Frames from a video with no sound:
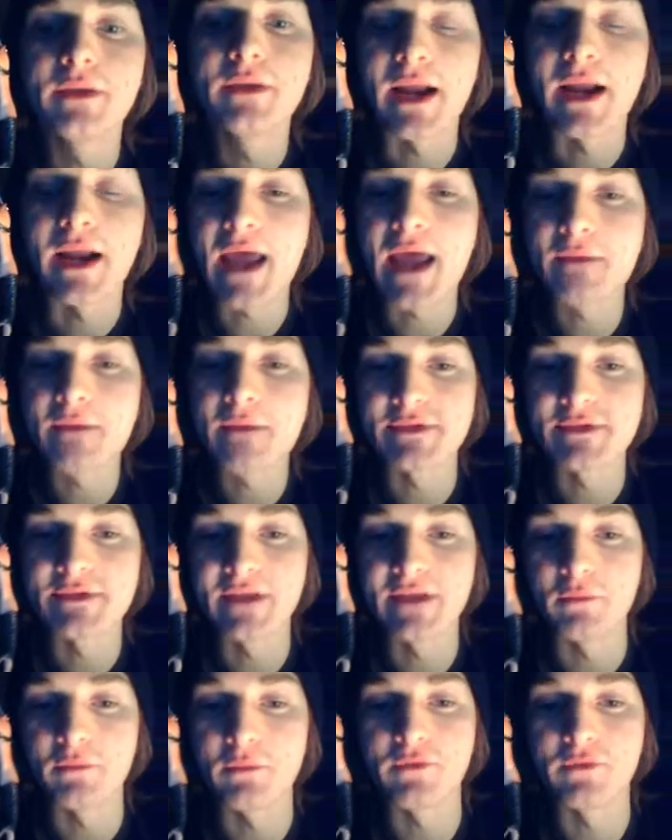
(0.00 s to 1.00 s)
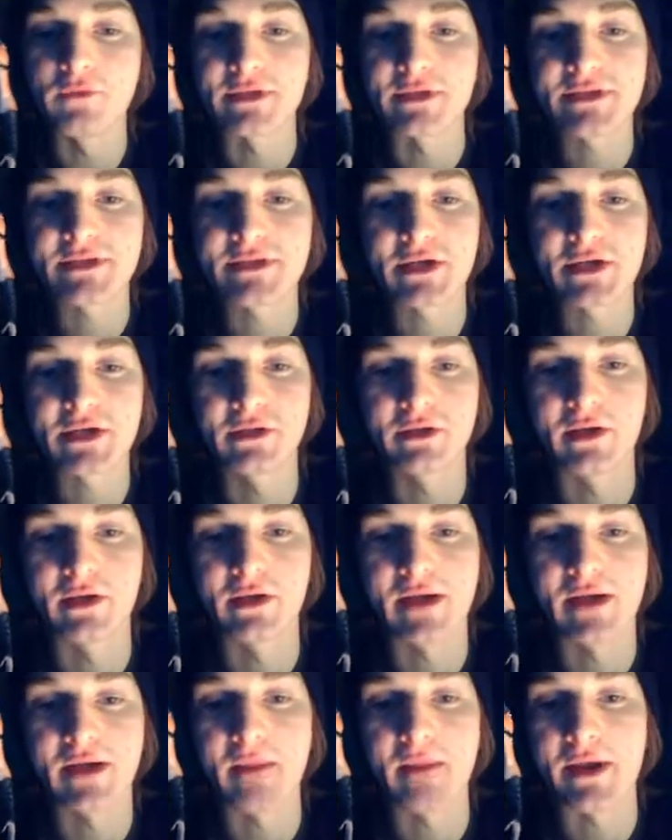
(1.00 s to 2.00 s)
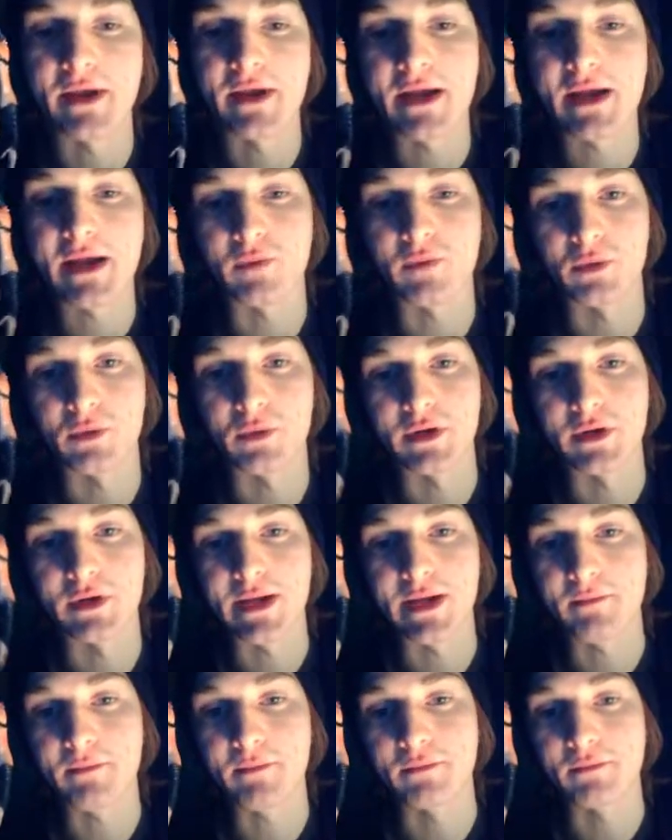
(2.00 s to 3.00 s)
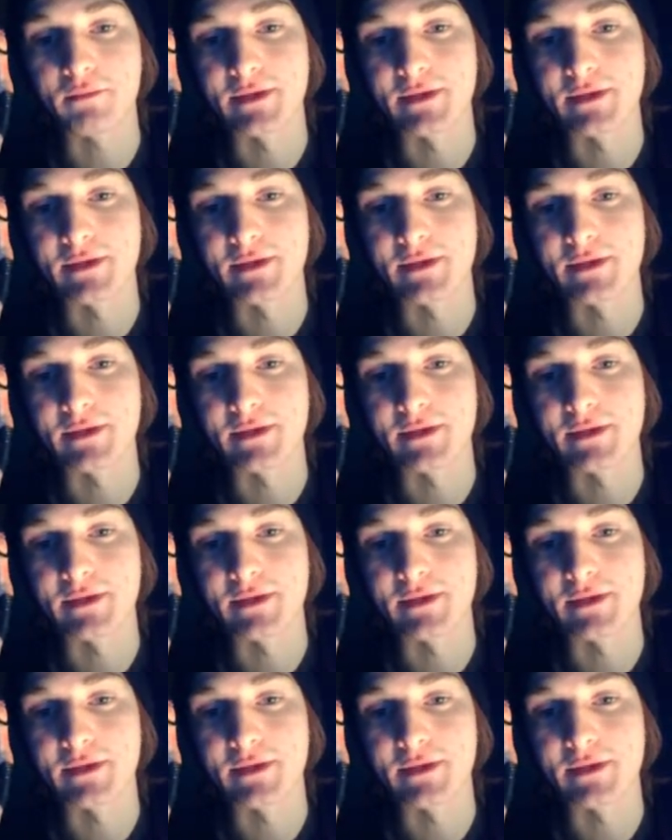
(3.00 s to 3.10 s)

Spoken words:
And I haven't seen that movie in such a long time that I can't remember her name.